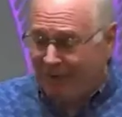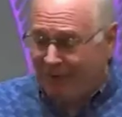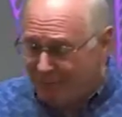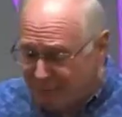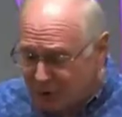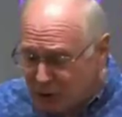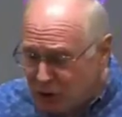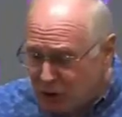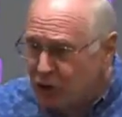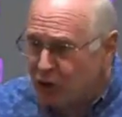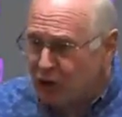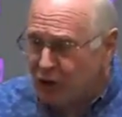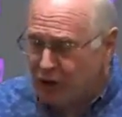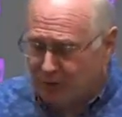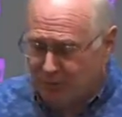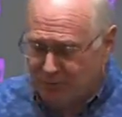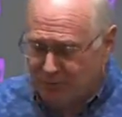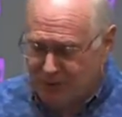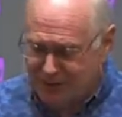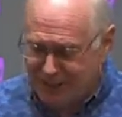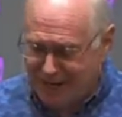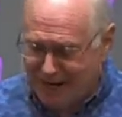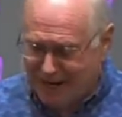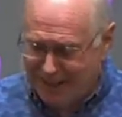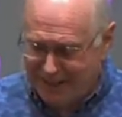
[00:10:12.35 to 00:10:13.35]

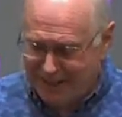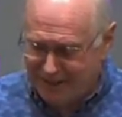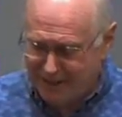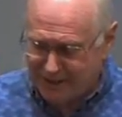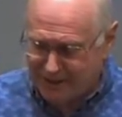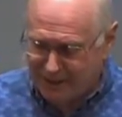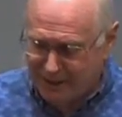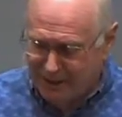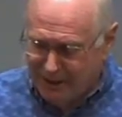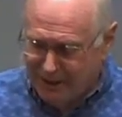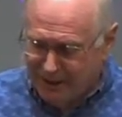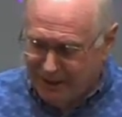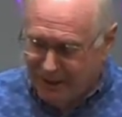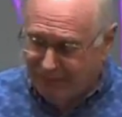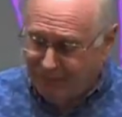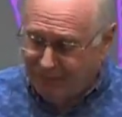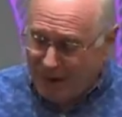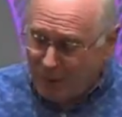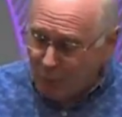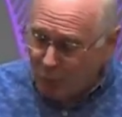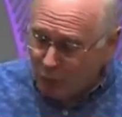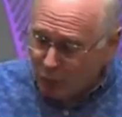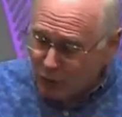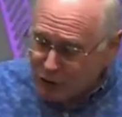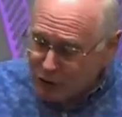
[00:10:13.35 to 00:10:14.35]
circumcised, if I
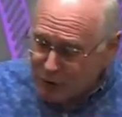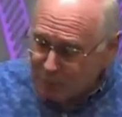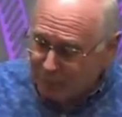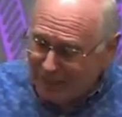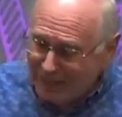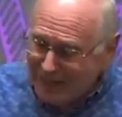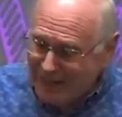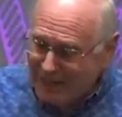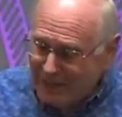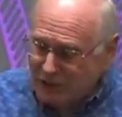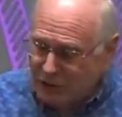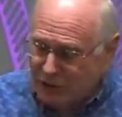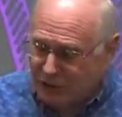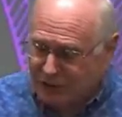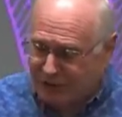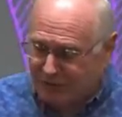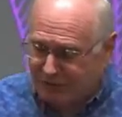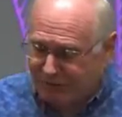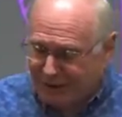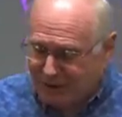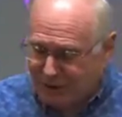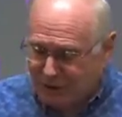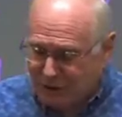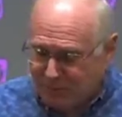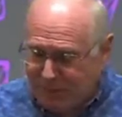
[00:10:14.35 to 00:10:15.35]
worship angels, if
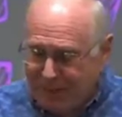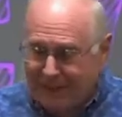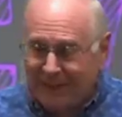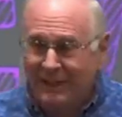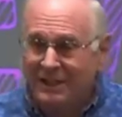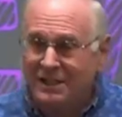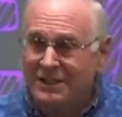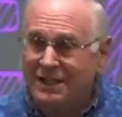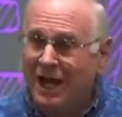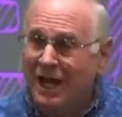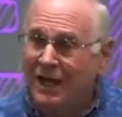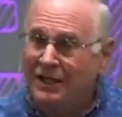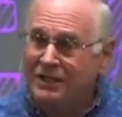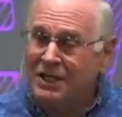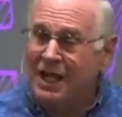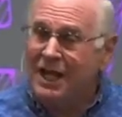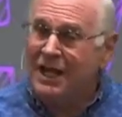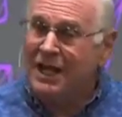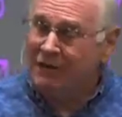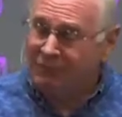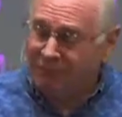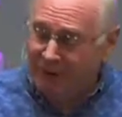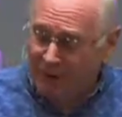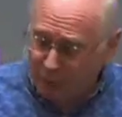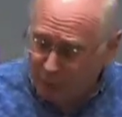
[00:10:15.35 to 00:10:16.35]
I speak in tongues,
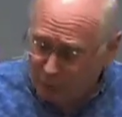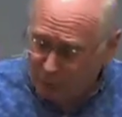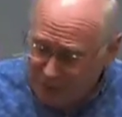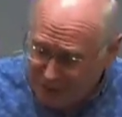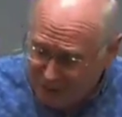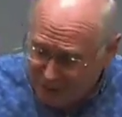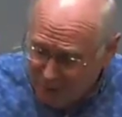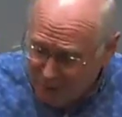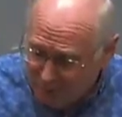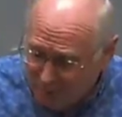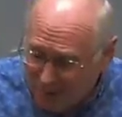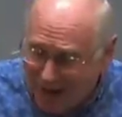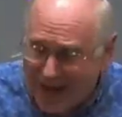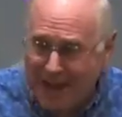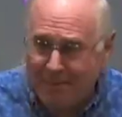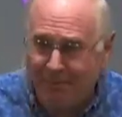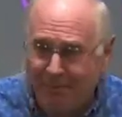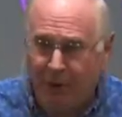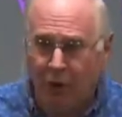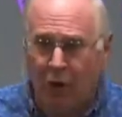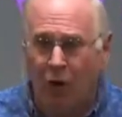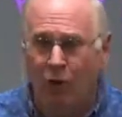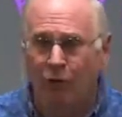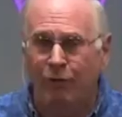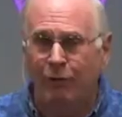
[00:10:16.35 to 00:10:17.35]
if I read the Bible
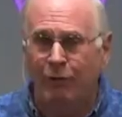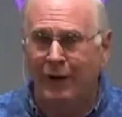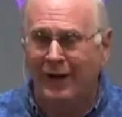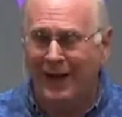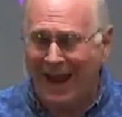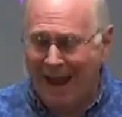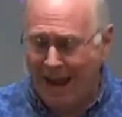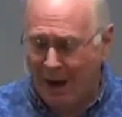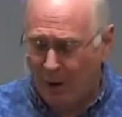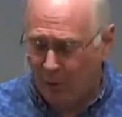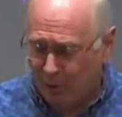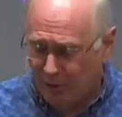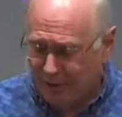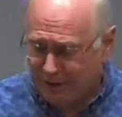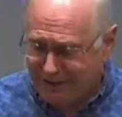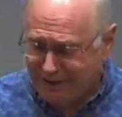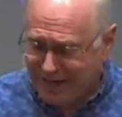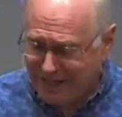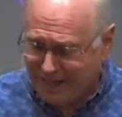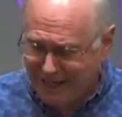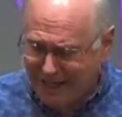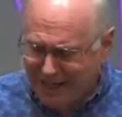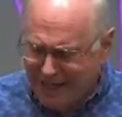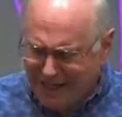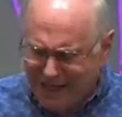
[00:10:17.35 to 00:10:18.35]
over an hour a
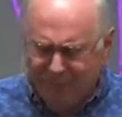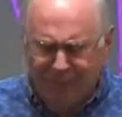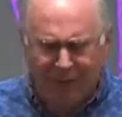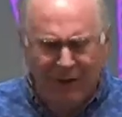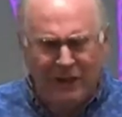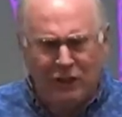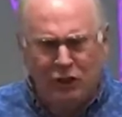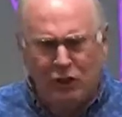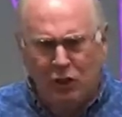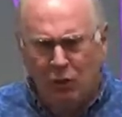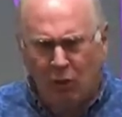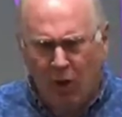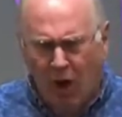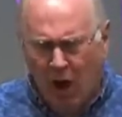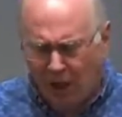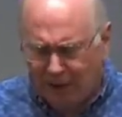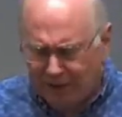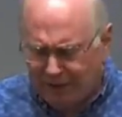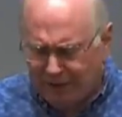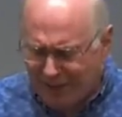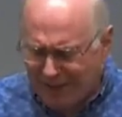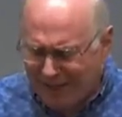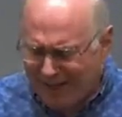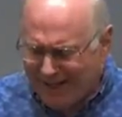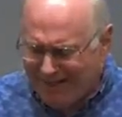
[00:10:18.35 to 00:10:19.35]
day, if I do all
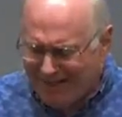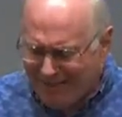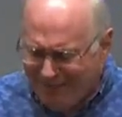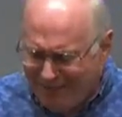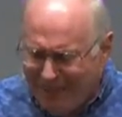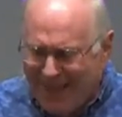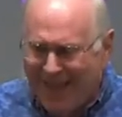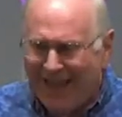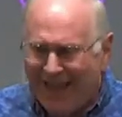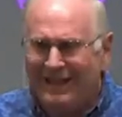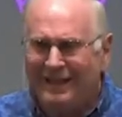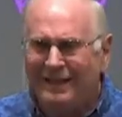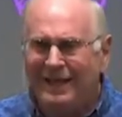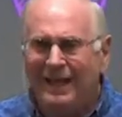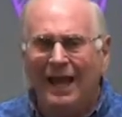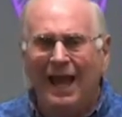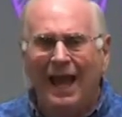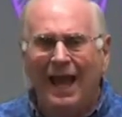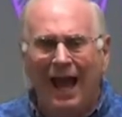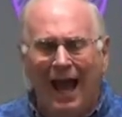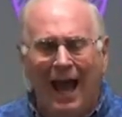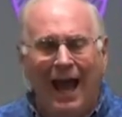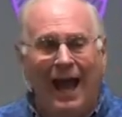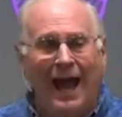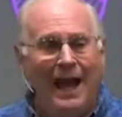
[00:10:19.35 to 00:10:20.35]
of it, then
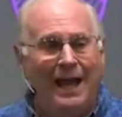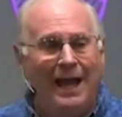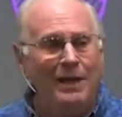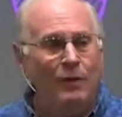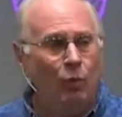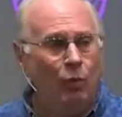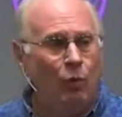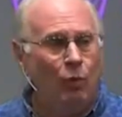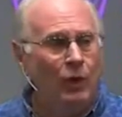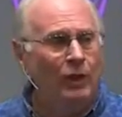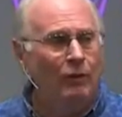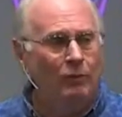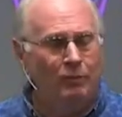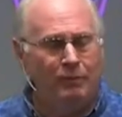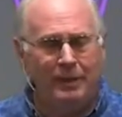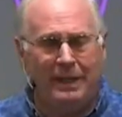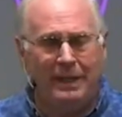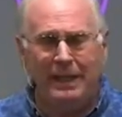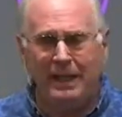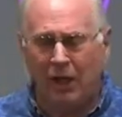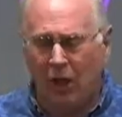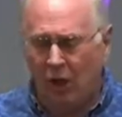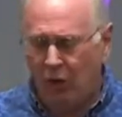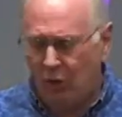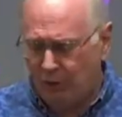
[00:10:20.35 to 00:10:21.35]
I will
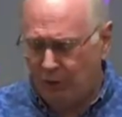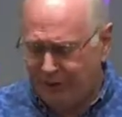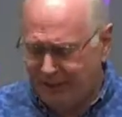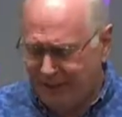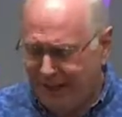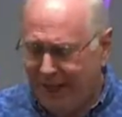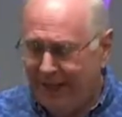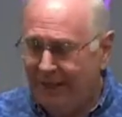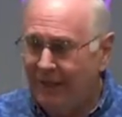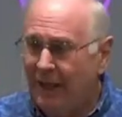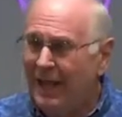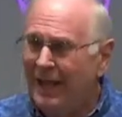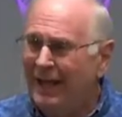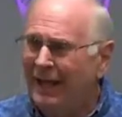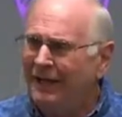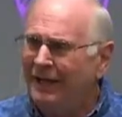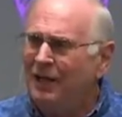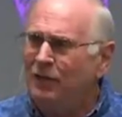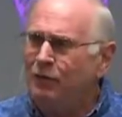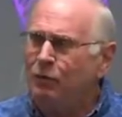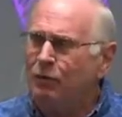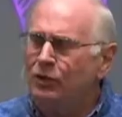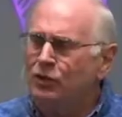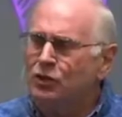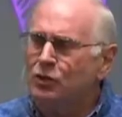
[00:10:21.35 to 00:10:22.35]
be okay. In
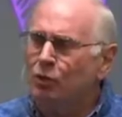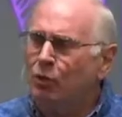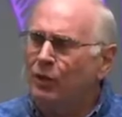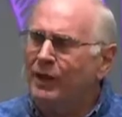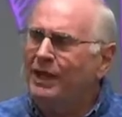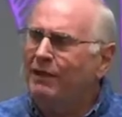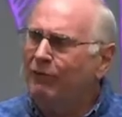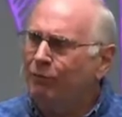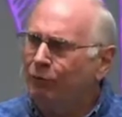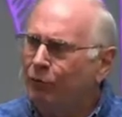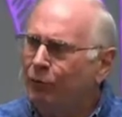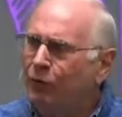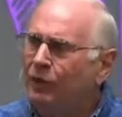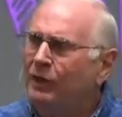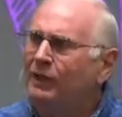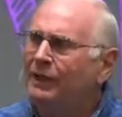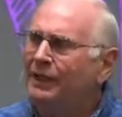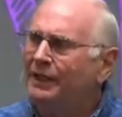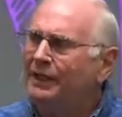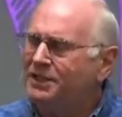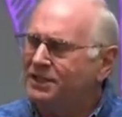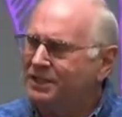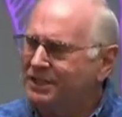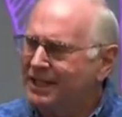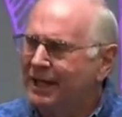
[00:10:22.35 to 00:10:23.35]
other words, we have
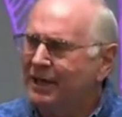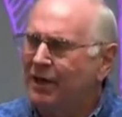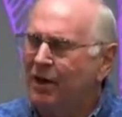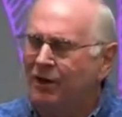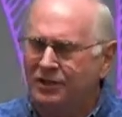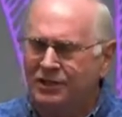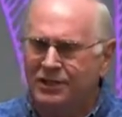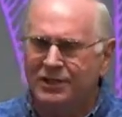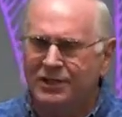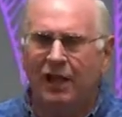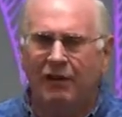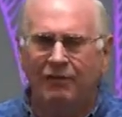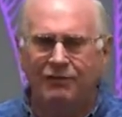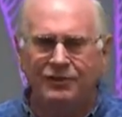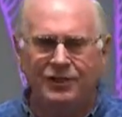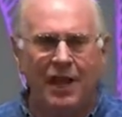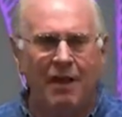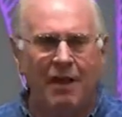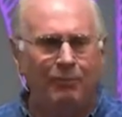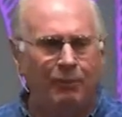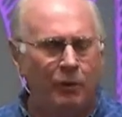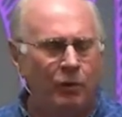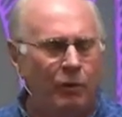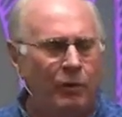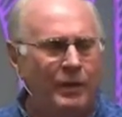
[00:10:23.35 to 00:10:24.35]
really set ourselves
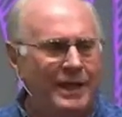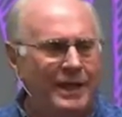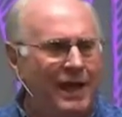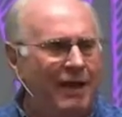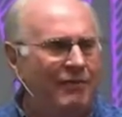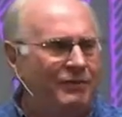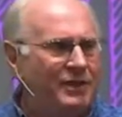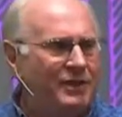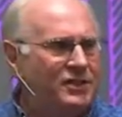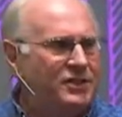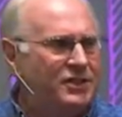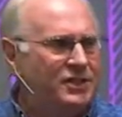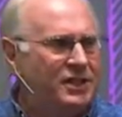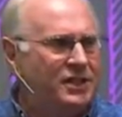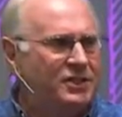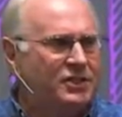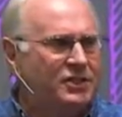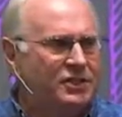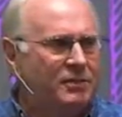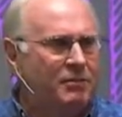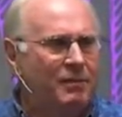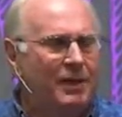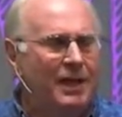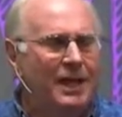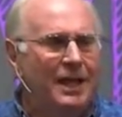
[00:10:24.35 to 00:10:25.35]
up when we have this
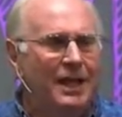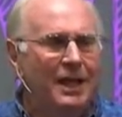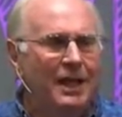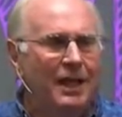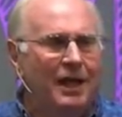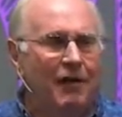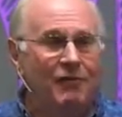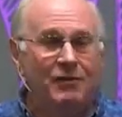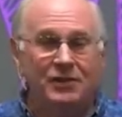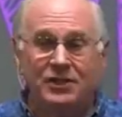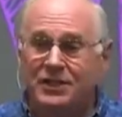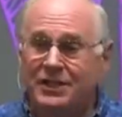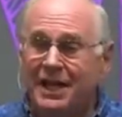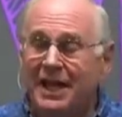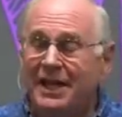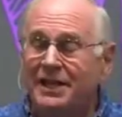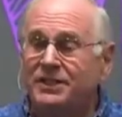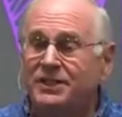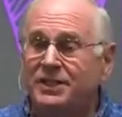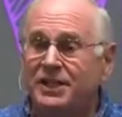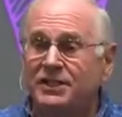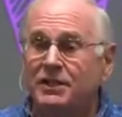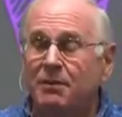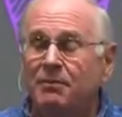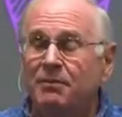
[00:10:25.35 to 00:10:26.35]
system of
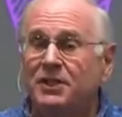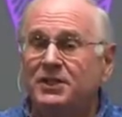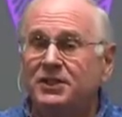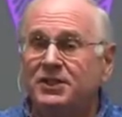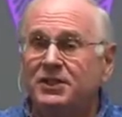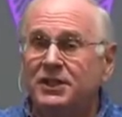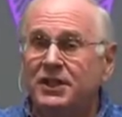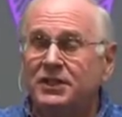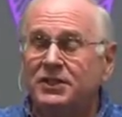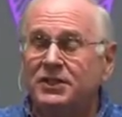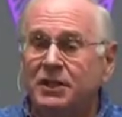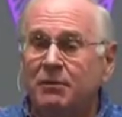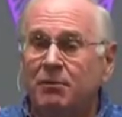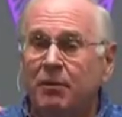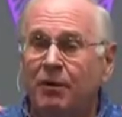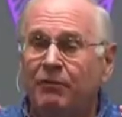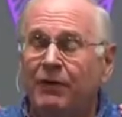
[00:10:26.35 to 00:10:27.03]
asceticism, this system of